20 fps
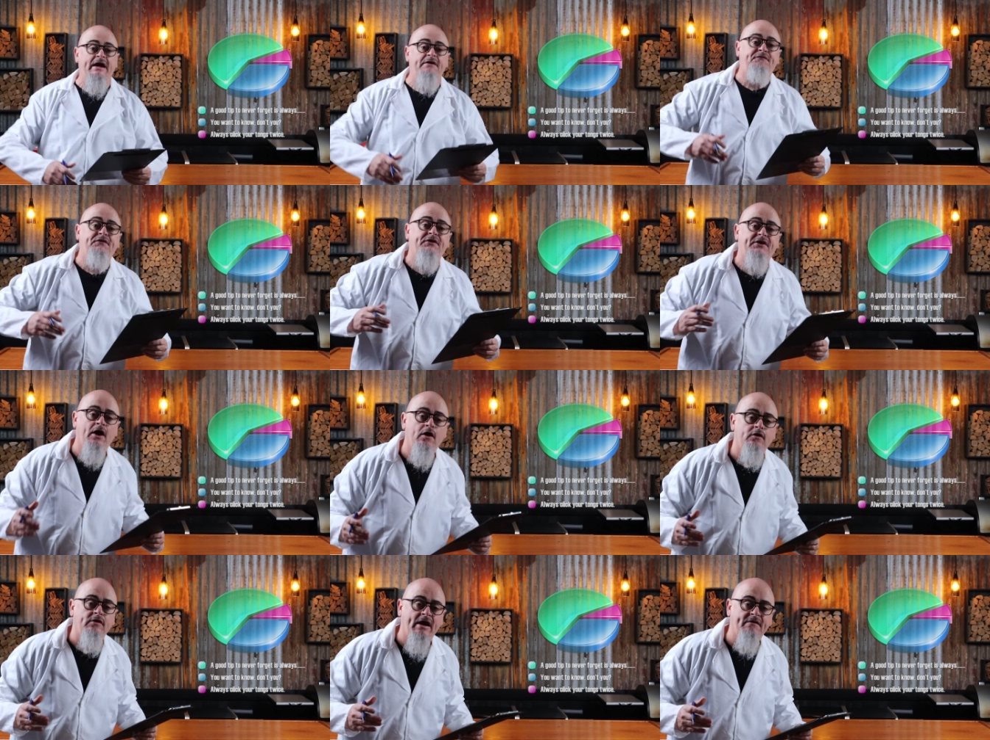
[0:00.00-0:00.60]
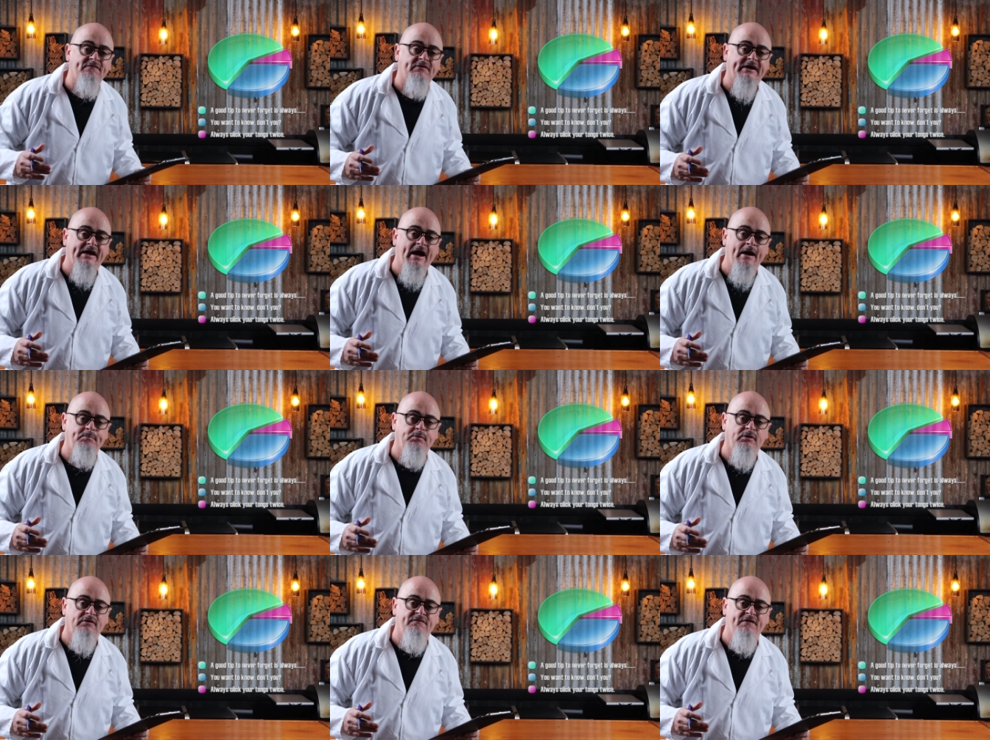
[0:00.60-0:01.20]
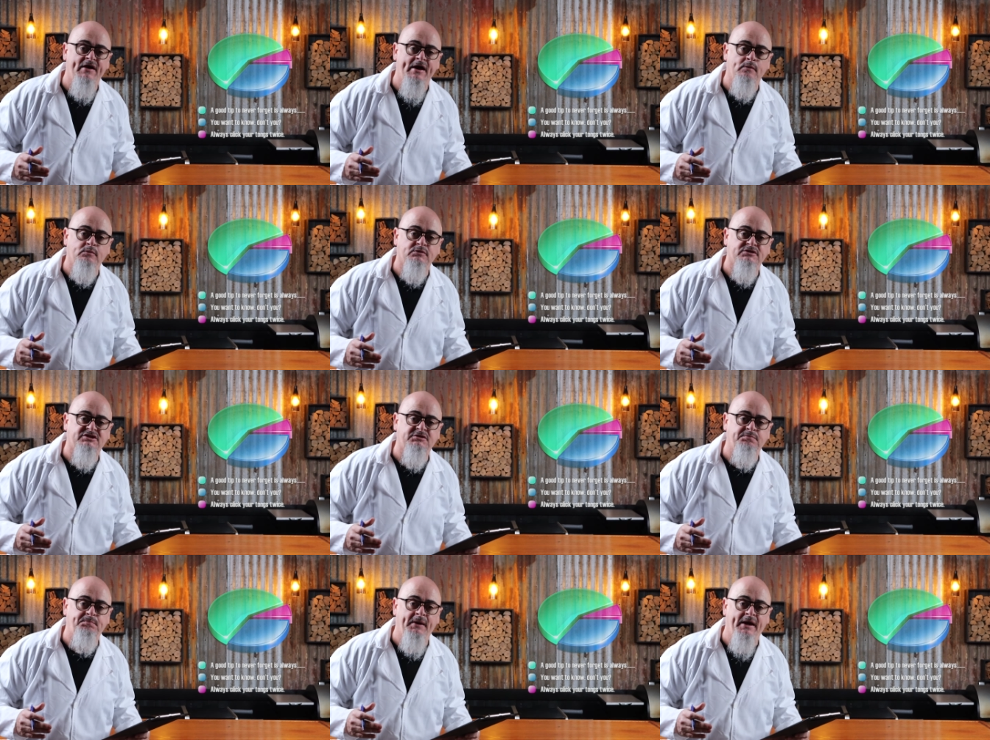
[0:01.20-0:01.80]
If you don't have a couple of hours
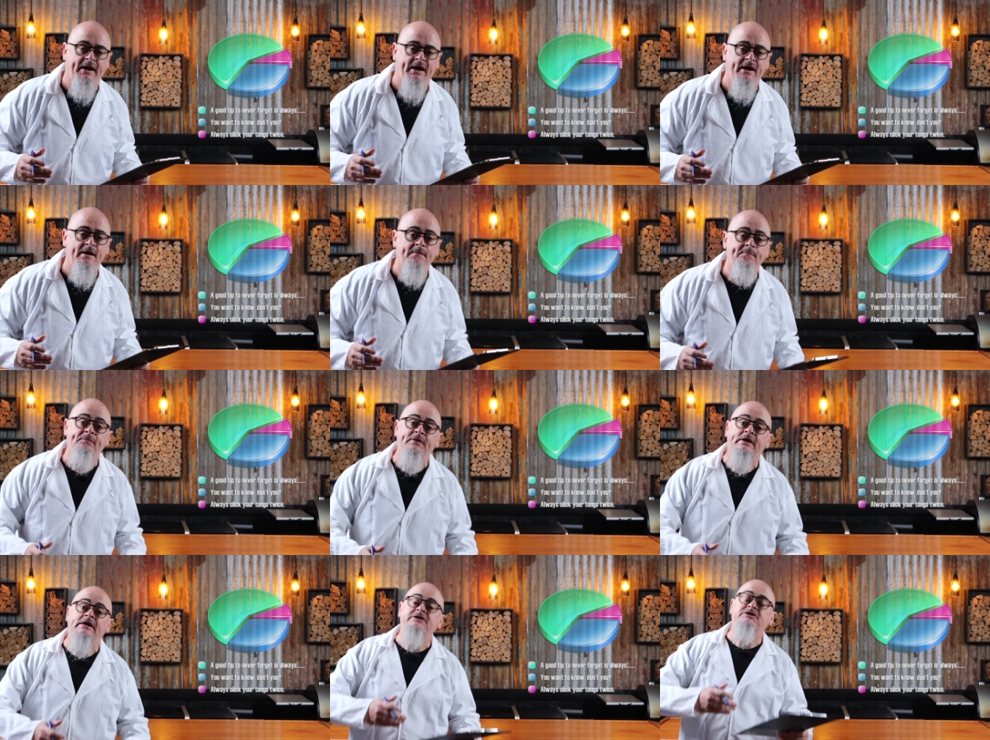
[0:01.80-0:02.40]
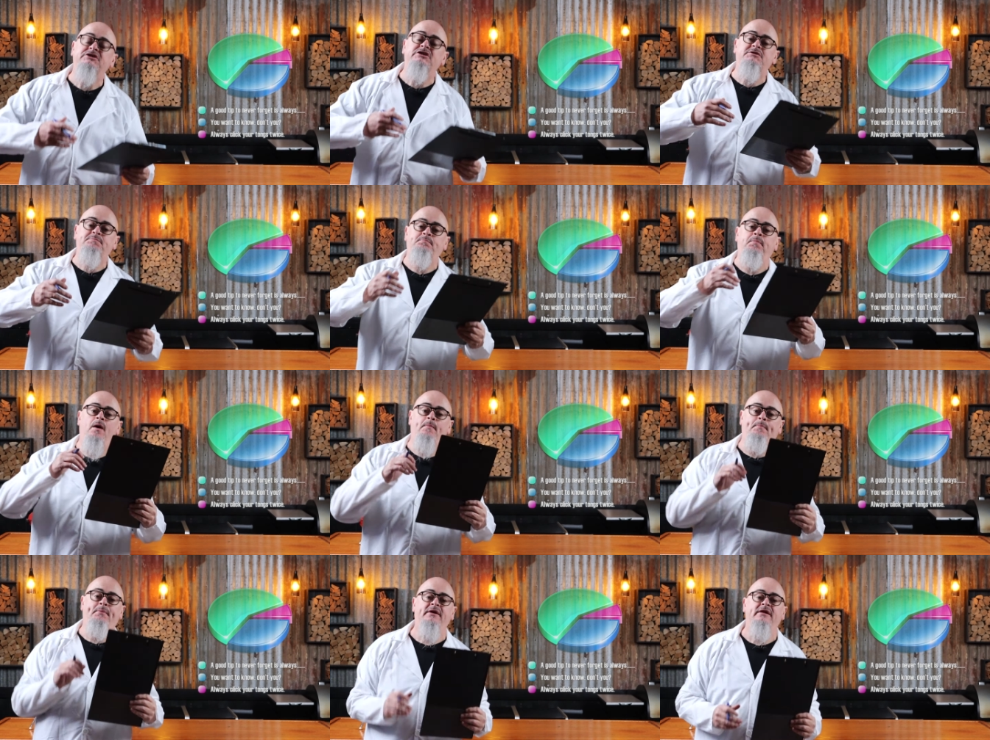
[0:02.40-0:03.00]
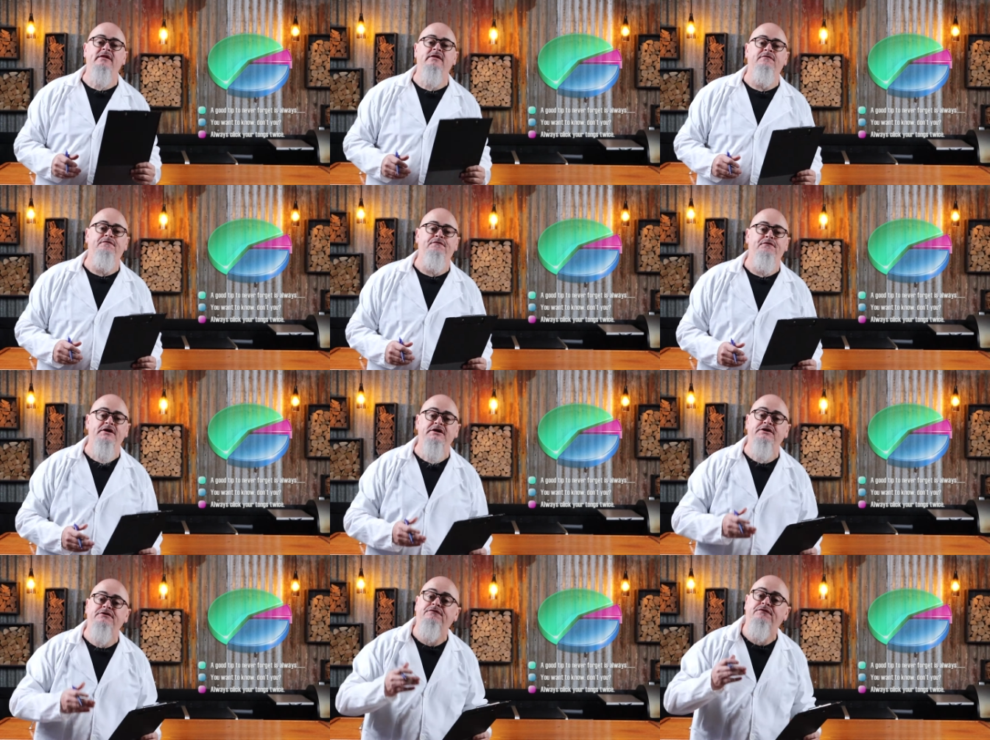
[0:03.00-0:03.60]
spare, just pop it in the
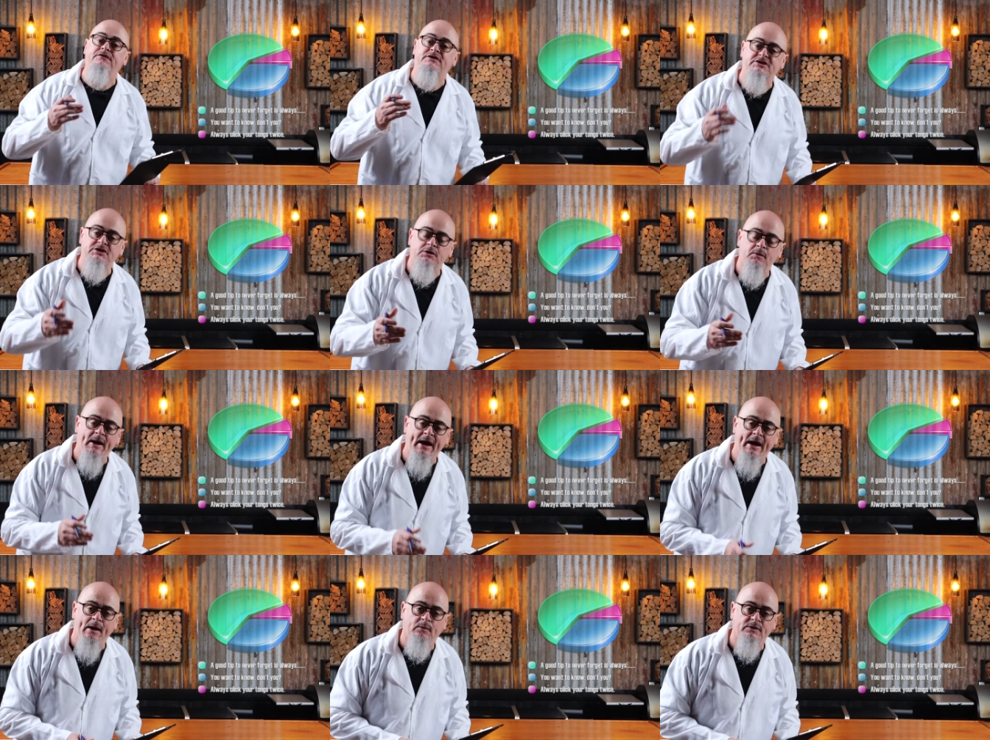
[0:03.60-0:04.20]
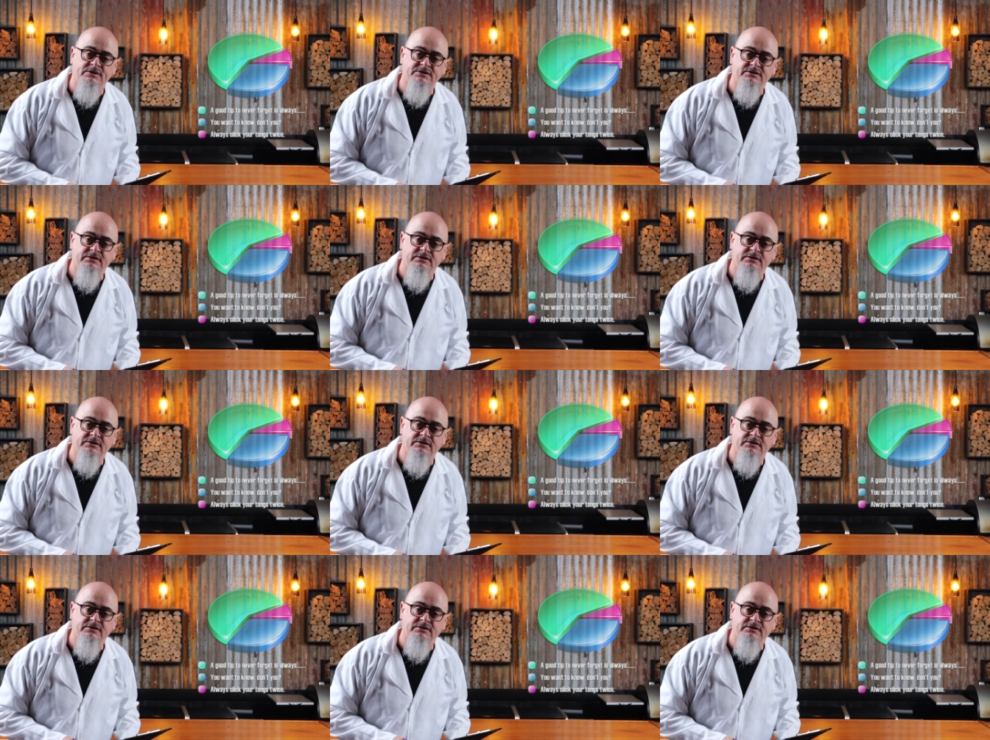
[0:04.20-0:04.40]
fridge for two hours.